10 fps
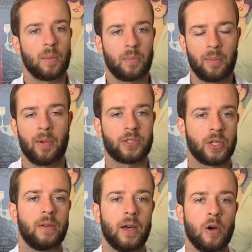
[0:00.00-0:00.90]
pretty much
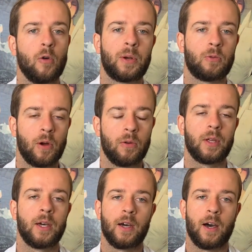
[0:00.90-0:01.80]
an open
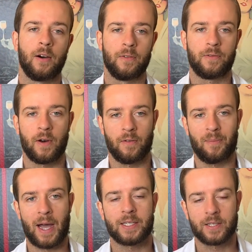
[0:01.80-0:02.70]
road of
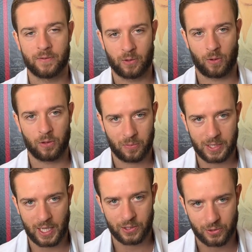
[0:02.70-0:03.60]
massive growth
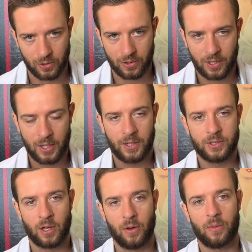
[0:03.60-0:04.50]
potential.
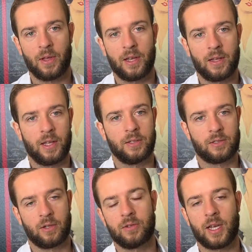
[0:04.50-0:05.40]
So it's
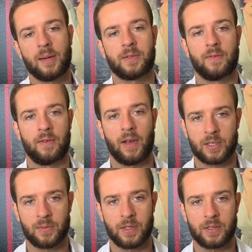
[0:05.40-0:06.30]
two types of
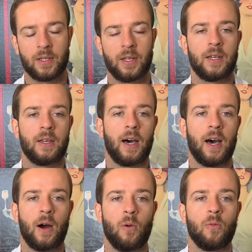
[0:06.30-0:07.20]
investments.
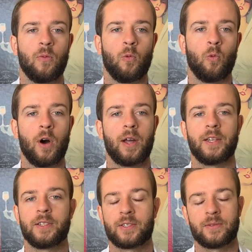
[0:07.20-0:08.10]
One
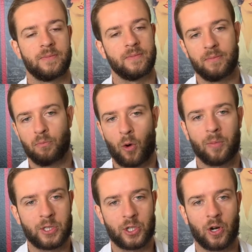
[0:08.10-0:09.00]
is more
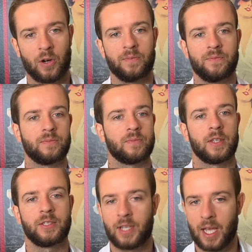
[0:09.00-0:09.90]
mature,
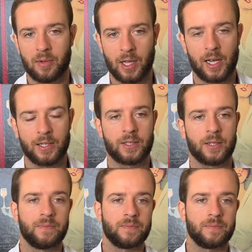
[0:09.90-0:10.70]
stabilized,